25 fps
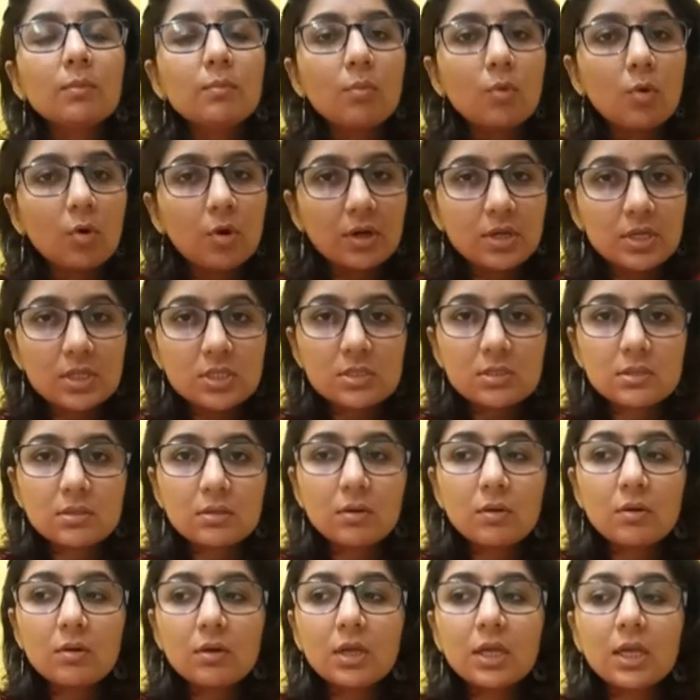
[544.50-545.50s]
boys.
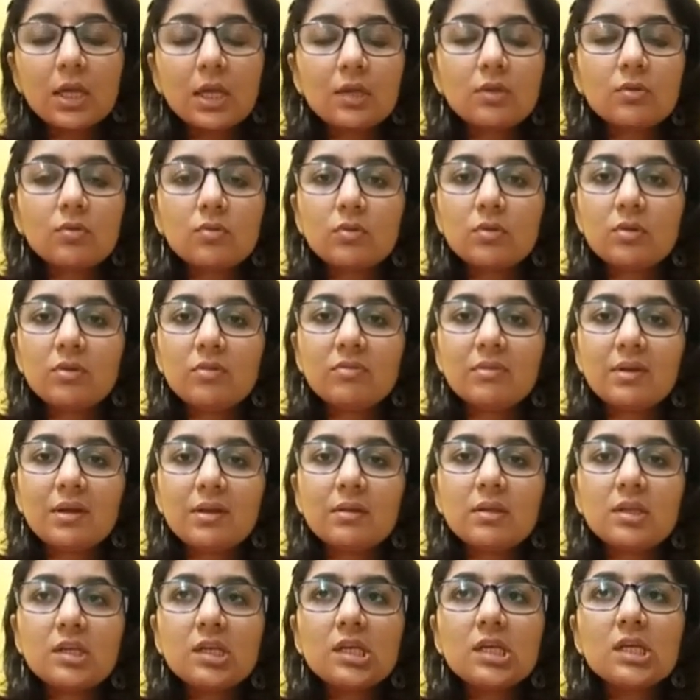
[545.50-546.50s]
Okay, so these
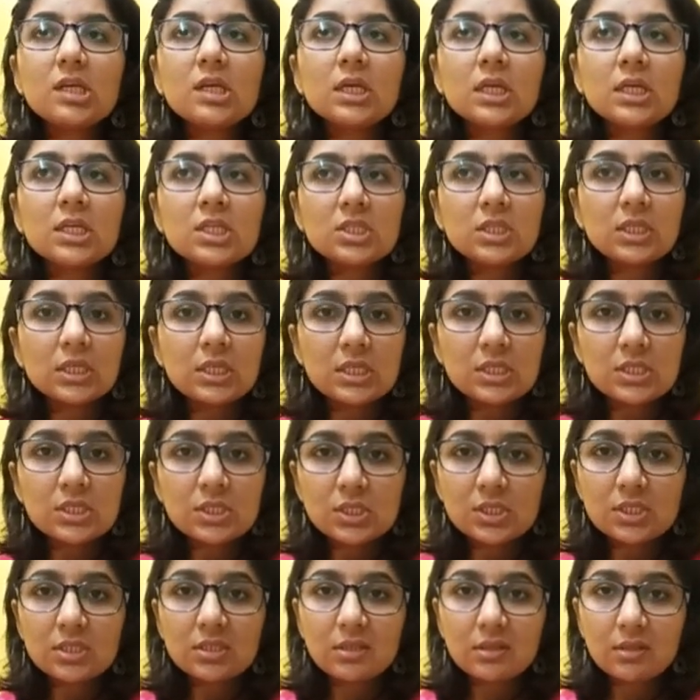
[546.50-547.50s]
are the
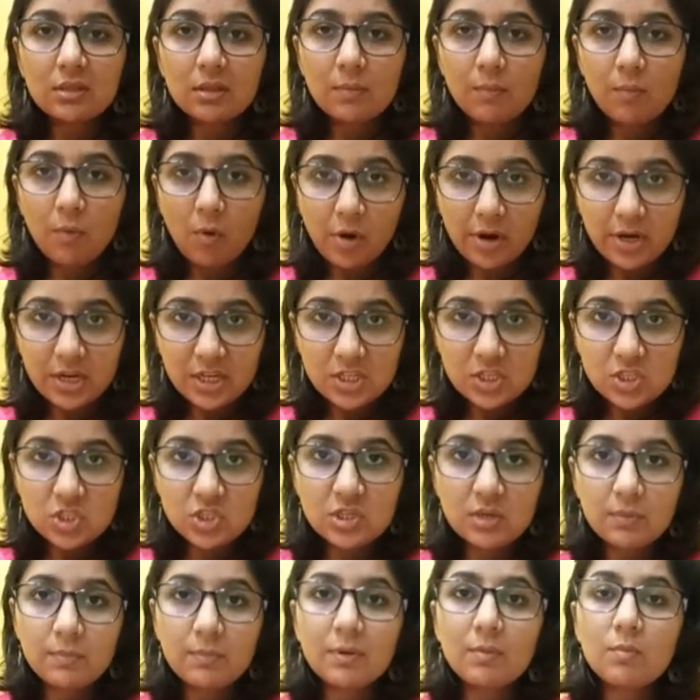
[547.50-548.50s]
changes in the body
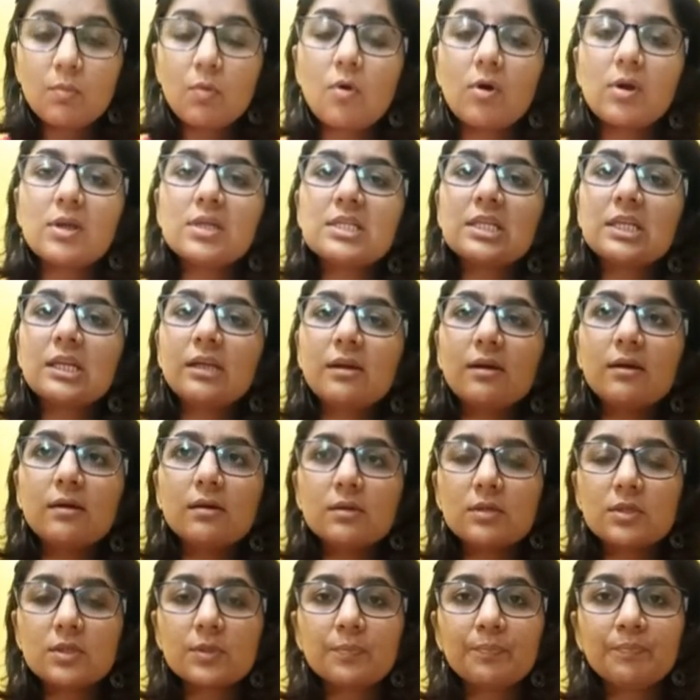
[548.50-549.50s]
shape in boys and
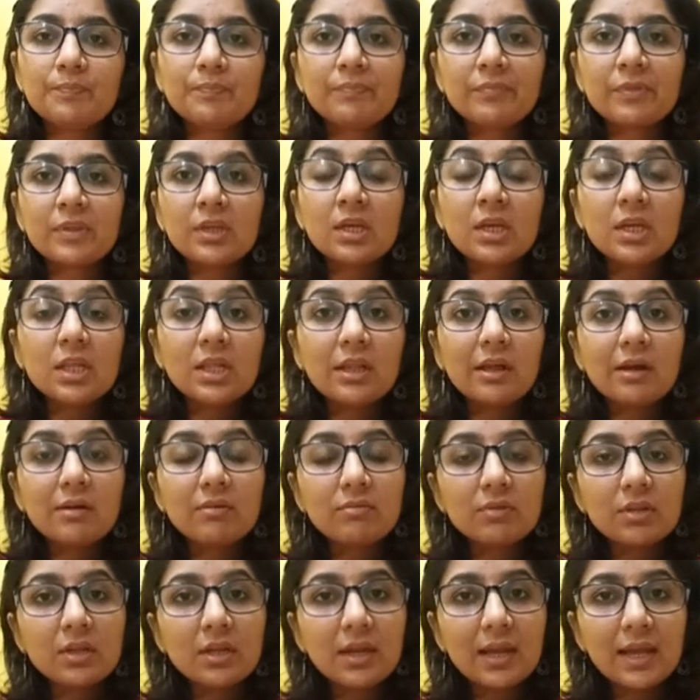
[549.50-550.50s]
girls.
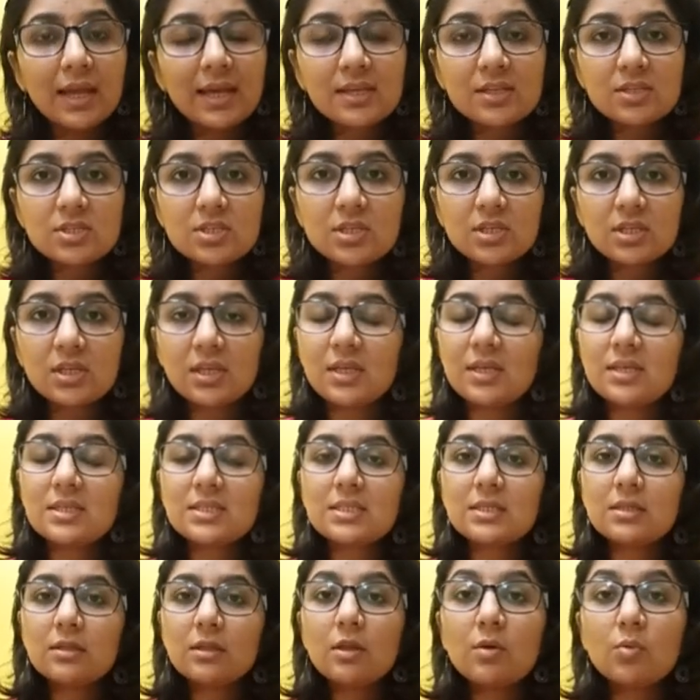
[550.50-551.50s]
Then the next
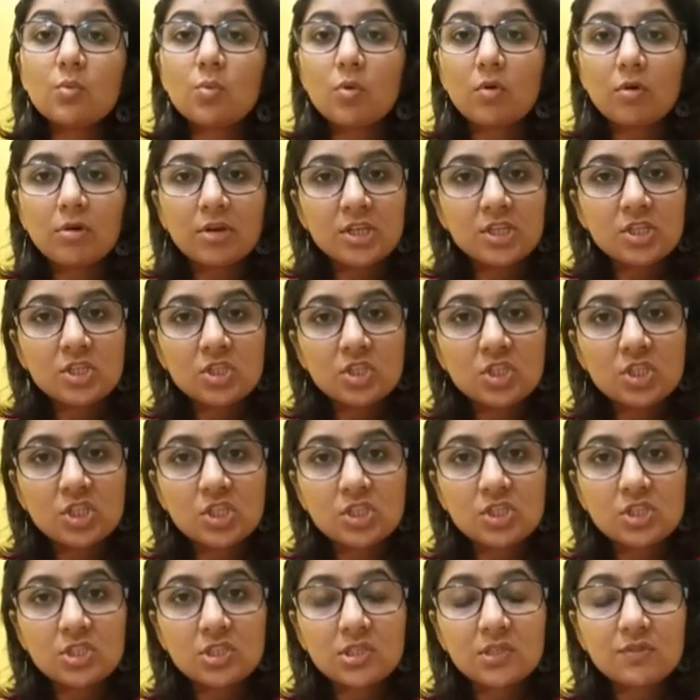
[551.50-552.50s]
is the voice
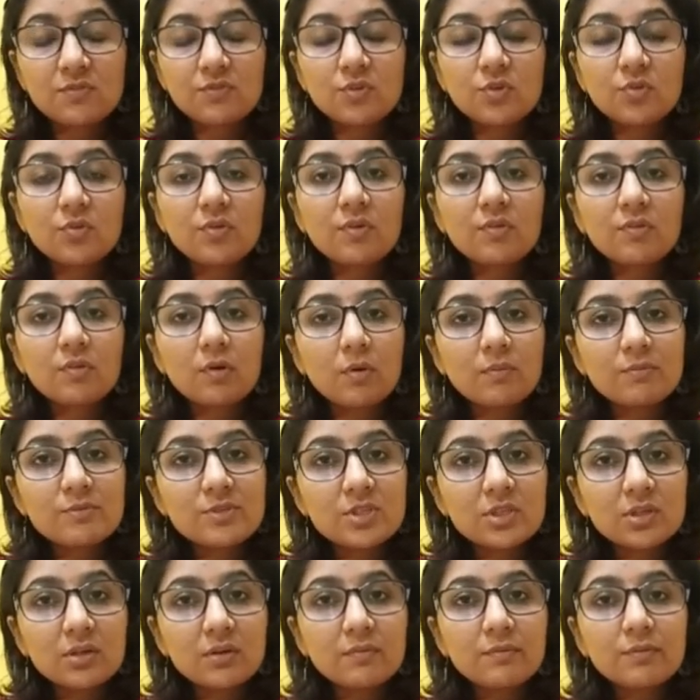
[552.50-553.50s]
change. If you have
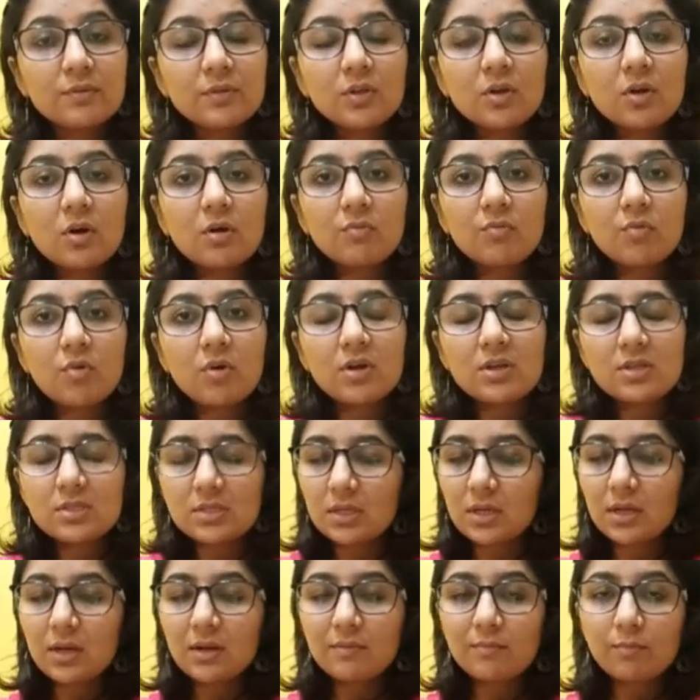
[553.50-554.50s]
observed your voice,
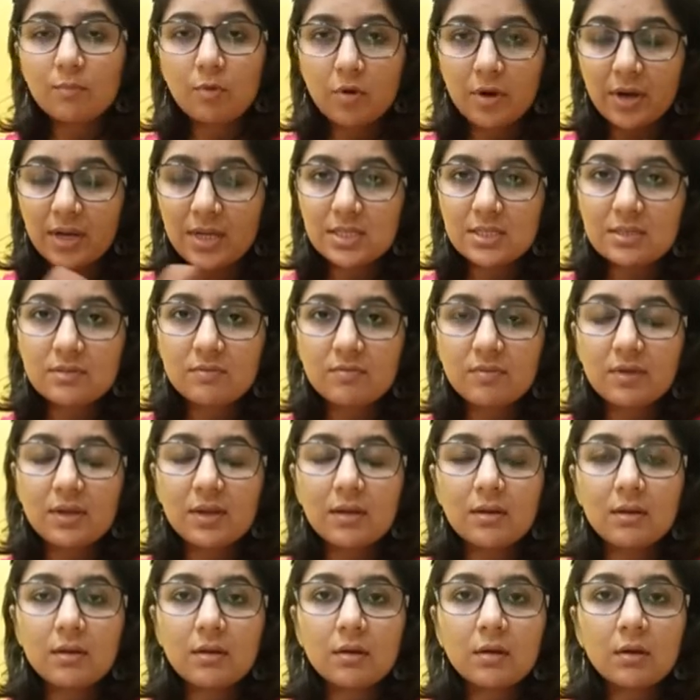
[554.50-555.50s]
boys
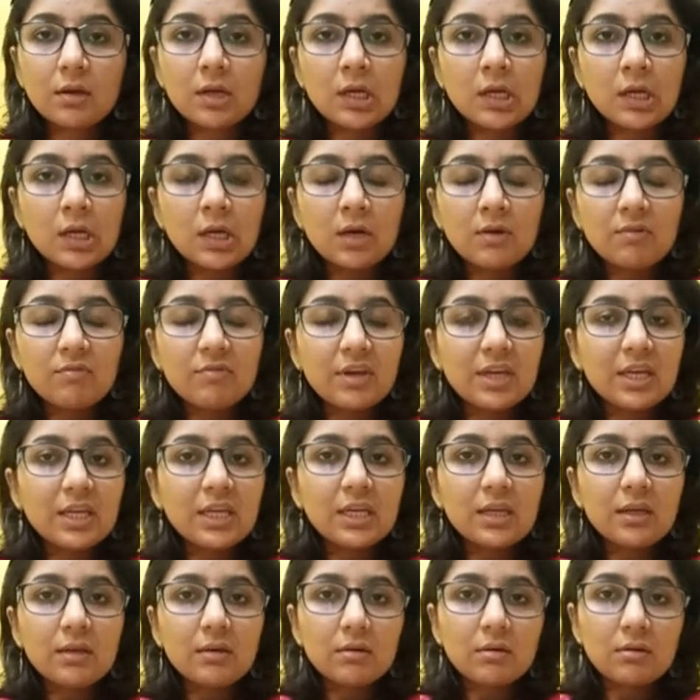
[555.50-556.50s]

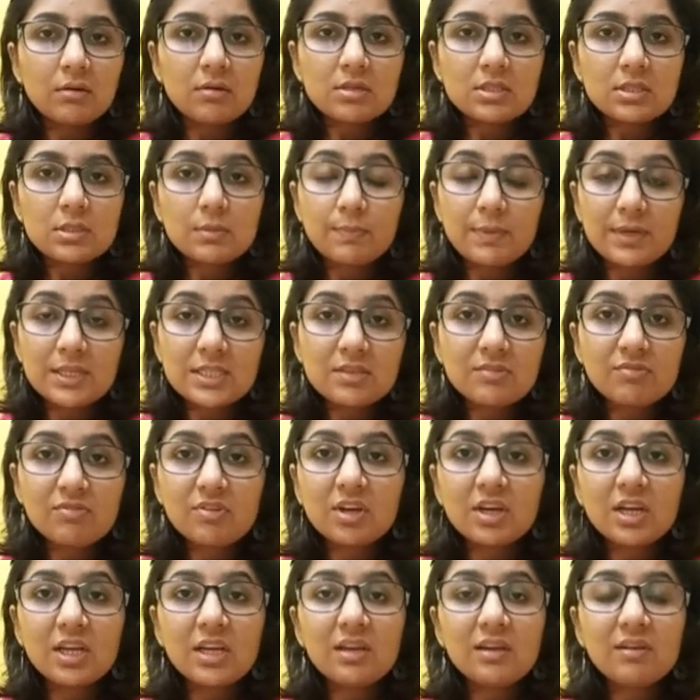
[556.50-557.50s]
will
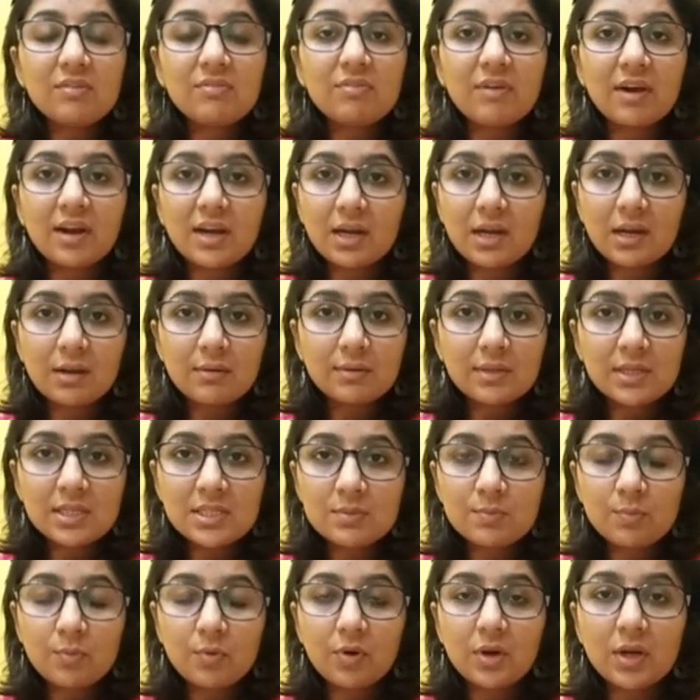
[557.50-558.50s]
specifically find out
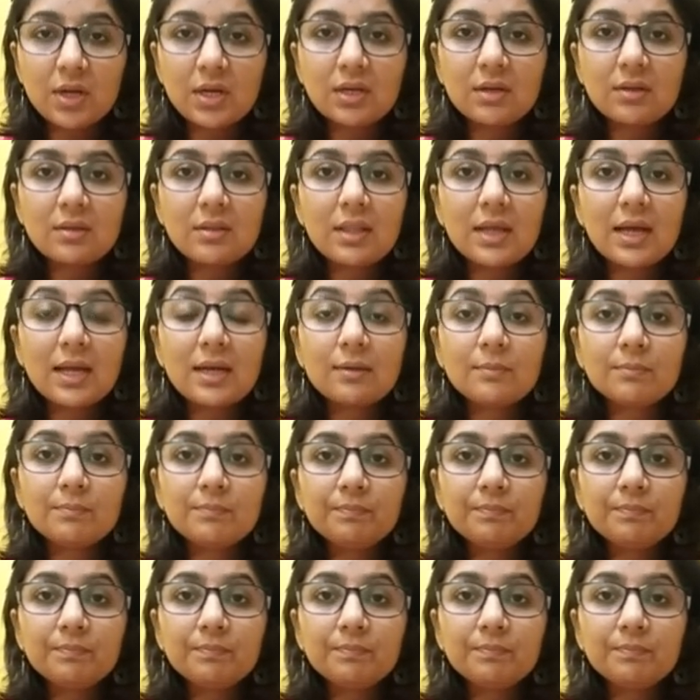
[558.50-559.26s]
this point, that